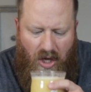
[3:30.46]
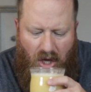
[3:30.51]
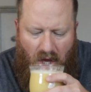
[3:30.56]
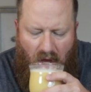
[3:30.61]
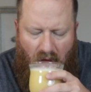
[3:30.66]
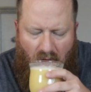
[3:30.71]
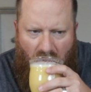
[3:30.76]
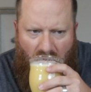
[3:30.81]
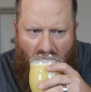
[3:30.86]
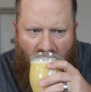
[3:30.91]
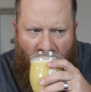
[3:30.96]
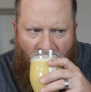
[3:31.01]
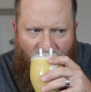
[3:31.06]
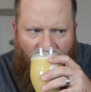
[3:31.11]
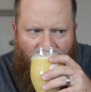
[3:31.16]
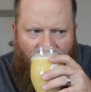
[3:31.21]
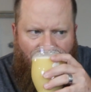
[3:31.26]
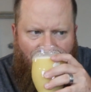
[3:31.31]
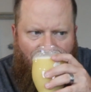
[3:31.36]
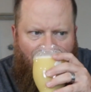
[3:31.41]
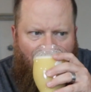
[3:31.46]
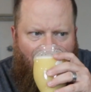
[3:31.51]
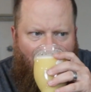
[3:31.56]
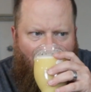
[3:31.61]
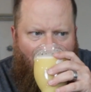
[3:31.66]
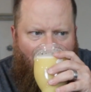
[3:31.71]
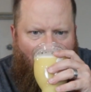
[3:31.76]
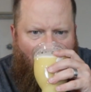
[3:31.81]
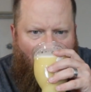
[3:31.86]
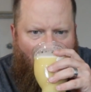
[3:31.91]

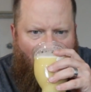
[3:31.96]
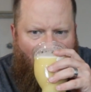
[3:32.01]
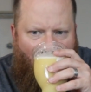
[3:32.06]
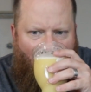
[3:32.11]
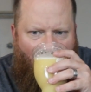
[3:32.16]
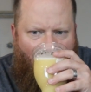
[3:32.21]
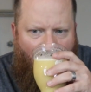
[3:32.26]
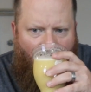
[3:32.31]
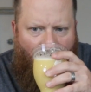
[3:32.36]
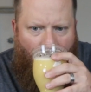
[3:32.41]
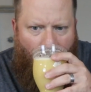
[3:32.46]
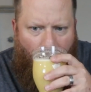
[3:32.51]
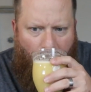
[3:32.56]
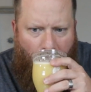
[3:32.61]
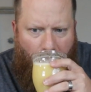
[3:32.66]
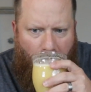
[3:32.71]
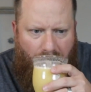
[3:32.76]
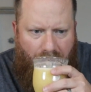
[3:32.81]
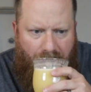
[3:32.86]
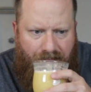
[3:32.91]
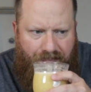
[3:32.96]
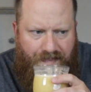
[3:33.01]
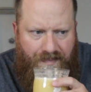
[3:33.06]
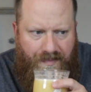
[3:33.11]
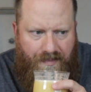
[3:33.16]
(no one is talking)